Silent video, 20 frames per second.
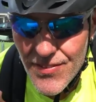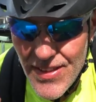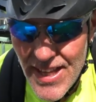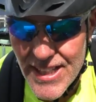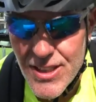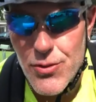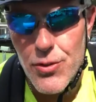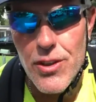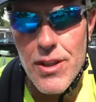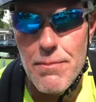
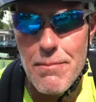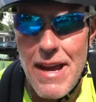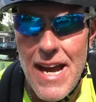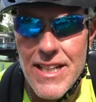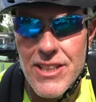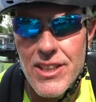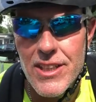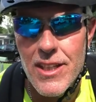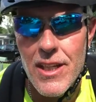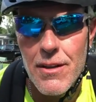that's where the
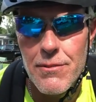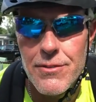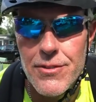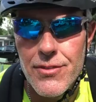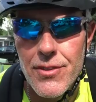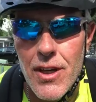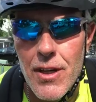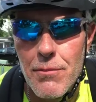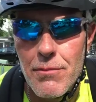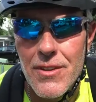magic comes
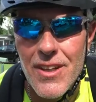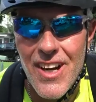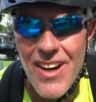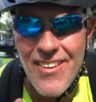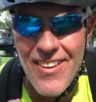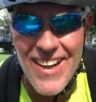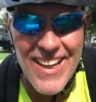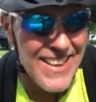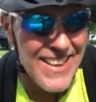from, all